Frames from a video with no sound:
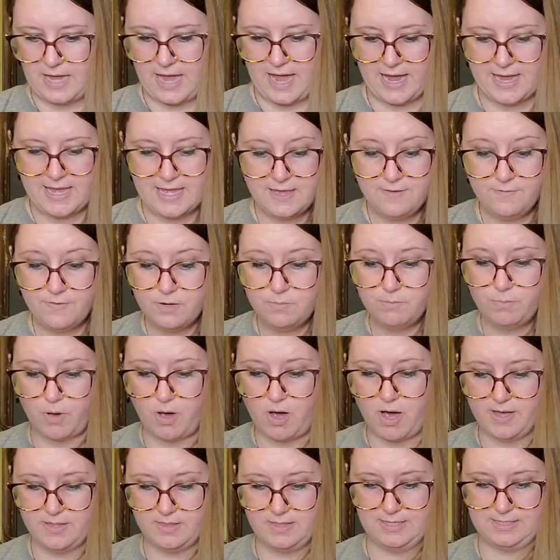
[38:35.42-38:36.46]
I even
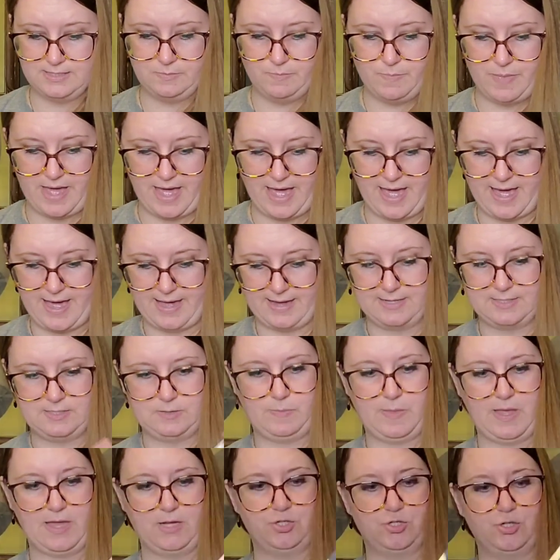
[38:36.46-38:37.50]
bought this bag
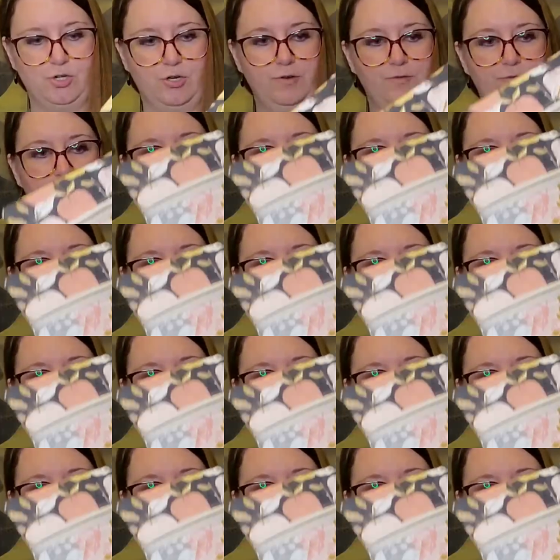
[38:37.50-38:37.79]
special